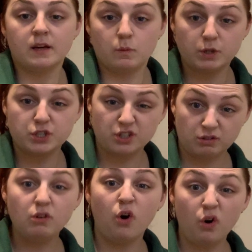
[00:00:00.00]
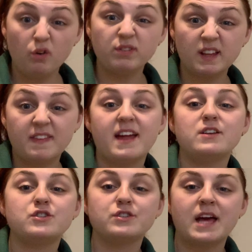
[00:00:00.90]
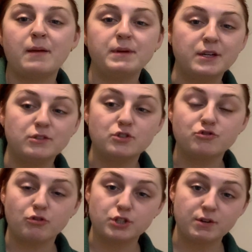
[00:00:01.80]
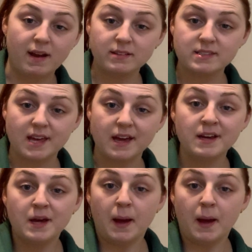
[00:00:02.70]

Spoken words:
which hopefully then should help you construct your answer,